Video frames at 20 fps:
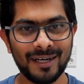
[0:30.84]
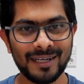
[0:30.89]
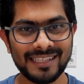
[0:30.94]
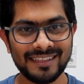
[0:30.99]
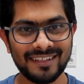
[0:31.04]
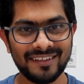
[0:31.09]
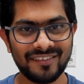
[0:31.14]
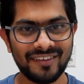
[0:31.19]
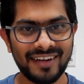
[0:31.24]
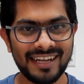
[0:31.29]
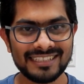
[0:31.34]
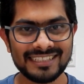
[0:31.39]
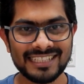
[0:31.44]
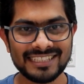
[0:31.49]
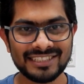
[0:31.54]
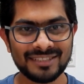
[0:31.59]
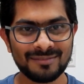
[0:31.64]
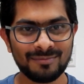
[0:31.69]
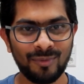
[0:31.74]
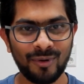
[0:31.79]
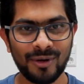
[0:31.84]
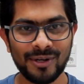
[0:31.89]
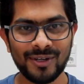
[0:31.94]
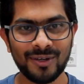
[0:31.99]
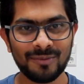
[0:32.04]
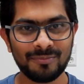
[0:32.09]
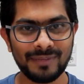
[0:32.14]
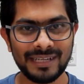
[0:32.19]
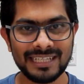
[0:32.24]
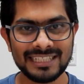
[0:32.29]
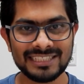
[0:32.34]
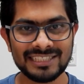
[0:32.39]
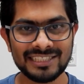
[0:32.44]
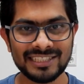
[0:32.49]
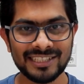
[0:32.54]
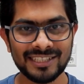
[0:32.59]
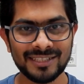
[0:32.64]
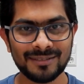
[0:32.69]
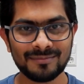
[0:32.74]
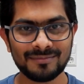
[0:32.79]
in the transition point of
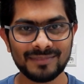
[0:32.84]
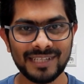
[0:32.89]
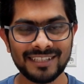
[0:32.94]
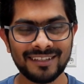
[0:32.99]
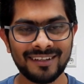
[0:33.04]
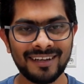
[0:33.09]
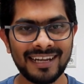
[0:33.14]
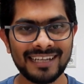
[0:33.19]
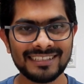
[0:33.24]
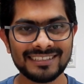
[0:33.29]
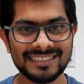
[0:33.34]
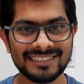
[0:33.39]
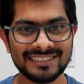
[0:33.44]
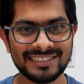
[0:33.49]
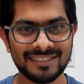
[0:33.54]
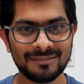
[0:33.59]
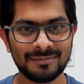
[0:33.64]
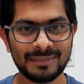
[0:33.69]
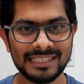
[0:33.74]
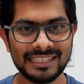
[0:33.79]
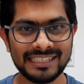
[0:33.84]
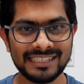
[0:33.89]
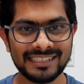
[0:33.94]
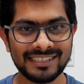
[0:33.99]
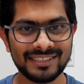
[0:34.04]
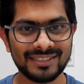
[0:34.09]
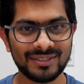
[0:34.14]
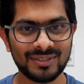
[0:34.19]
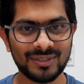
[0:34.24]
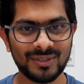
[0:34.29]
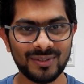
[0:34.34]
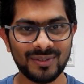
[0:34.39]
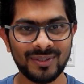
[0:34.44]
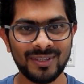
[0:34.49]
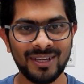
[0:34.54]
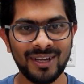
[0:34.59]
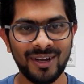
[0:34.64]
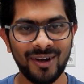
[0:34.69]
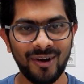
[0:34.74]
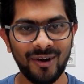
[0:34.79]
Belgium, Netherlands and Germany. So
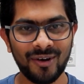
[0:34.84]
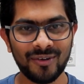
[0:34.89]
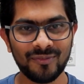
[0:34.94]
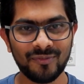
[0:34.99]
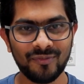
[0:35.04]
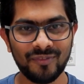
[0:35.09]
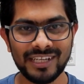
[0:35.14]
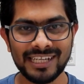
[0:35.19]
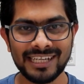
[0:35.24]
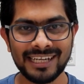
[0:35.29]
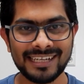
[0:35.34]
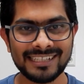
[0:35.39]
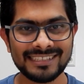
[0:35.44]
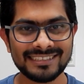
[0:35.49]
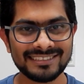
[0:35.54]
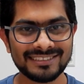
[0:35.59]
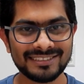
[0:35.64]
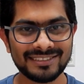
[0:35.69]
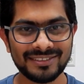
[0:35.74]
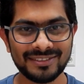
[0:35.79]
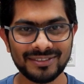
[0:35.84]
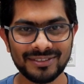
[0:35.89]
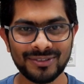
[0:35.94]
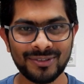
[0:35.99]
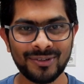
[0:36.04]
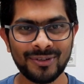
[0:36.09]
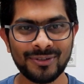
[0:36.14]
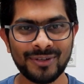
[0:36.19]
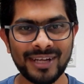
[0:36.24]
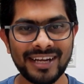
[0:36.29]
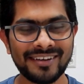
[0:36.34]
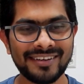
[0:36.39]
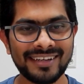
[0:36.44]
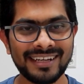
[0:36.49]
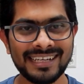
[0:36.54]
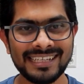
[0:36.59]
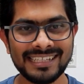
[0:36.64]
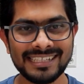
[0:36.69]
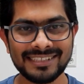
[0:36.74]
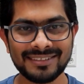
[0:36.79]
on weekends, you know, you can
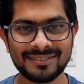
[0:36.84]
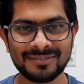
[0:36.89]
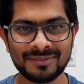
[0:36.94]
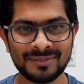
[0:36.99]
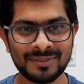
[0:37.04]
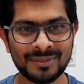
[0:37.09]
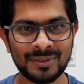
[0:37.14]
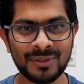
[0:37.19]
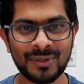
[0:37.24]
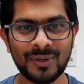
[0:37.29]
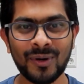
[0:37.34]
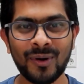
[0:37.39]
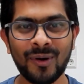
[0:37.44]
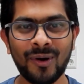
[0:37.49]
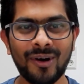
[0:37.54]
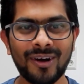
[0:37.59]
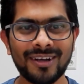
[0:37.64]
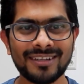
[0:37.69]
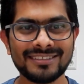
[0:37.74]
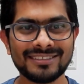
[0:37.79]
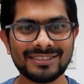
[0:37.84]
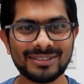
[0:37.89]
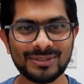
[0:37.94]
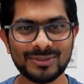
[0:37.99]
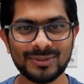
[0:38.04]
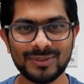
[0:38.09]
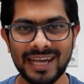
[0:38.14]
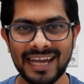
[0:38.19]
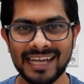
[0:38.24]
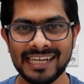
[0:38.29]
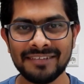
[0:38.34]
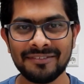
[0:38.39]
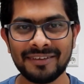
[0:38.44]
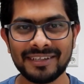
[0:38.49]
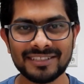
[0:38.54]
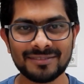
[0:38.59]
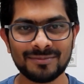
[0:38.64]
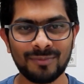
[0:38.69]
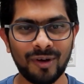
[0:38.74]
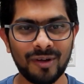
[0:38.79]
really go on to
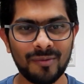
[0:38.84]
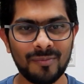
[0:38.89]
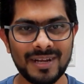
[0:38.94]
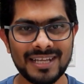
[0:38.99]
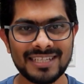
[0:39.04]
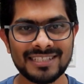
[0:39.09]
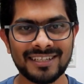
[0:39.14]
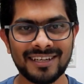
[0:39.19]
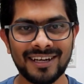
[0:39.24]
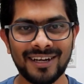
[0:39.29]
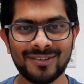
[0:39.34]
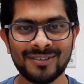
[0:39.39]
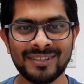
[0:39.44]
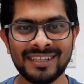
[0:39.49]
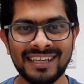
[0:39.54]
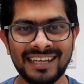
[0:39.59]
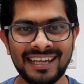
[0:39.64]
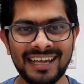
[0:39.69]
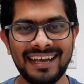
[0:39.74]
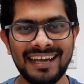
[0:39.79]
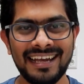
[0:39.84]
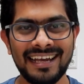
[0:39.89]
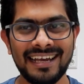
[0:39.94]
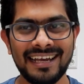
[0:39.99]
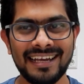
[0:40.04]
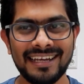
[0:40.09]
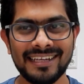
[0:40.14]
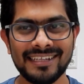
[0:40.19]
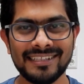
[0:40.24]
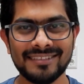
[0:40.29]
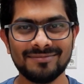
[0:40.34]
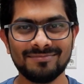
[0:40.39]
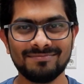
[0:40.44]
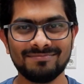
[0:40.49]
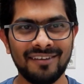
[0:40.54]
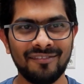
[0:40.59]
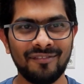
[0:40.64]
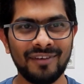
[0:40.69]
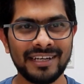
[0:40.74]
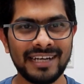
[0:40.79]
anywhere, small places around. And
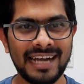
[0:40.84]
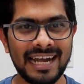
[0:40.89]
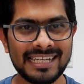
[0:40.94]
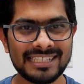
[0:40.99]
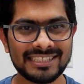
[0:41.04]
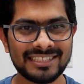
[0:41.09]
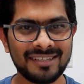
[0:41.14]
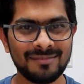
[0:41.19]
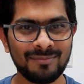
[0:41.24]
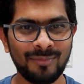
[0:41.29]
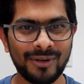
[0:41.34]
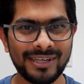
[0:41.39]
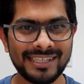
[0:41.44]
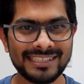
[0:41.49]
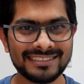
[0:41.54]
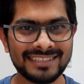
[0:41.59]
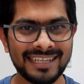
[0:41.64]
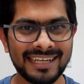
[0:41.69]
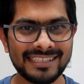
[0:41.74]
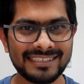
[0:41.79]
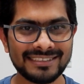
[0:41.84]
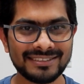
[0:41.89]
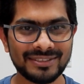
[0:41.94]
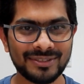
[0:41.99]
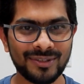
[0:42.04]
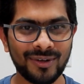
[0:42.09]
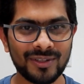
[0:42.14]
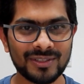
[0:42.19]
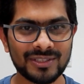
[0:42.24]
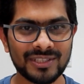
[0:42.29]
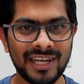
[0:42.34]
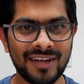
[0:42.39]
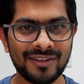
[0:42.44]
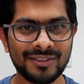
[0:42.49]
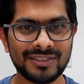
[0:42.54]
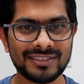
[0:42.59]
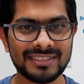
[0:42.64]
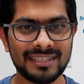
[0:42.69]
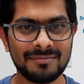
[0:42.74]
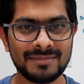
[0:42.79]
one additional point is that you also have
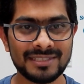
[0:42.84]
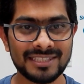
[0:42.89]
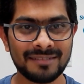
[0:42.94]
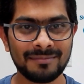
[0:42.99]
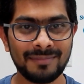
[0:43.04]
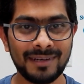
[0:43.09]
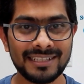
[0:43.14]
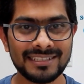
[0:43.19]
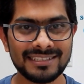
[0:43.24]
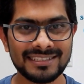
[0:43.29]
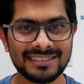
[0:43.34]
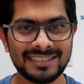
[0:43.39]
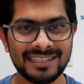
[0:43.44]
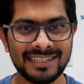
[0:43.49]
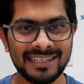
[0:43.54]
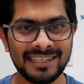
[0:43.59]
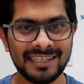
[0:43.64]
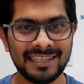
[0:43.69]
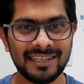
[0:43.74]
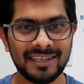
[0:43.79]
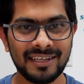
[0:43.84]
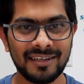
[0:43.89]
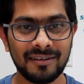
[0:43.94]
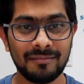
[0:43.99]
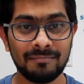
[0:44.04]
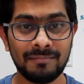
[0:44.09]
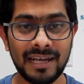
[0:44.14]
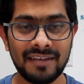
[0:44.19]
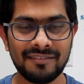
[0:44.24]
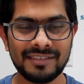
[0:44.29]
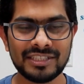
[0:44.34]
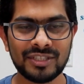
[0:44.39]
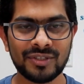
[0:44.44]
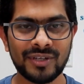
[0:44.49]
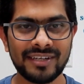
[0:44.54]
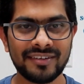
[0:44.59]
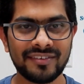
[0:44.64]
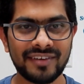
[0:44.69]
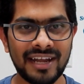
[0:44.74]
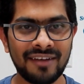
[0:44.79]
your semester pass, by which you
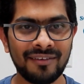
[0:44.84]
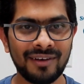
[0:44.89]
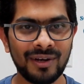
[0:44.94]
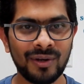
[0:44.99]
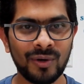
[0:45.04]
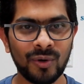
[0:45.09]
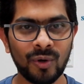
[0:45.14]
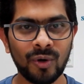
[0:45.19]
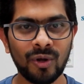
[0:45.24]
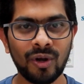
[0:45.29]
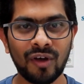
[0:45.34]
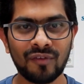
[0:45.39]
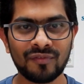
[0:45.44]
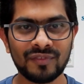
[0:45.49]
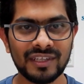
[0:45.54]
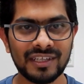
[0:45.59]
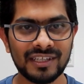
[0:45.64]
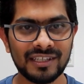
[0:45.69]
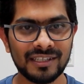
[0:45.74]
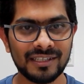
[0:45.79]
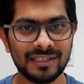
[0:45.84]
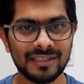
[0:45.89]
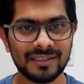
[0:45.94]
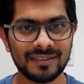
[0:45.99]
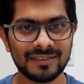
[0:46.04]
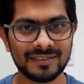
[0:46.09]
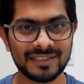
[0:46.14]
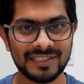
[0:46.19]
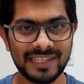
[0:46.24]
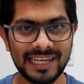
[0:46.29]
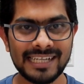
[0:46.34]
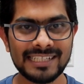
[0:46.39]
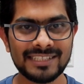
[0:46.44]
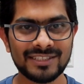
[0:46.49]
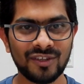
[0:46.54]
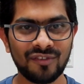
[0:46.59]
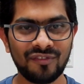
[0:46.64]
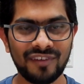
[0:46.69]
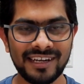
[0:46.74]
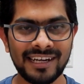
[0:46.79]
can travel whole of the states
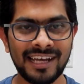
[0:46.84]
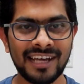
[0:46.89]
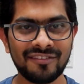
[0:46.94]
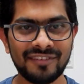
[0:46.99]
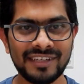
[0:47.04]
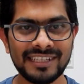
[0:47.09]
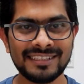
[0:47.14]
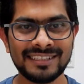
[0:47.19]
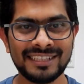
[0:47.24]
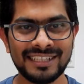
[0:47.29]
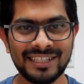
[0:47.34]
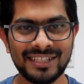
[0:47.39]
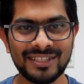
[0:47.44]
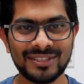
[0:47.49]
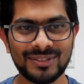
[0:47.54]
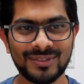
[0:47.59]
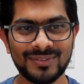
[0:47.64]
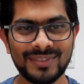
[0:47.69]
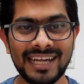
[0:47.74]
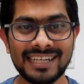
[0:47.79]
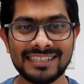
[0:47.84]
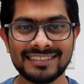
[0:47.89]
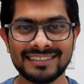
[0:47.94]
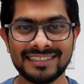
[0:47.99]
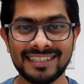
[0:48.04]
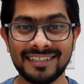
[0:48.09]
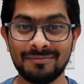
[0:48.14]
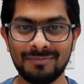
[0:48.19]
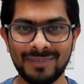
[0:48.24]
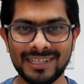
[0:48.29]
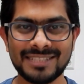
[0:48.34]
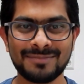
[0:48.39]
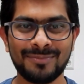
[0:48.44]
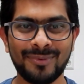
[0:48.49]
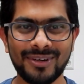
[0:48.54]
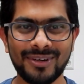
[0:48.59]
of NRB. So that's a plus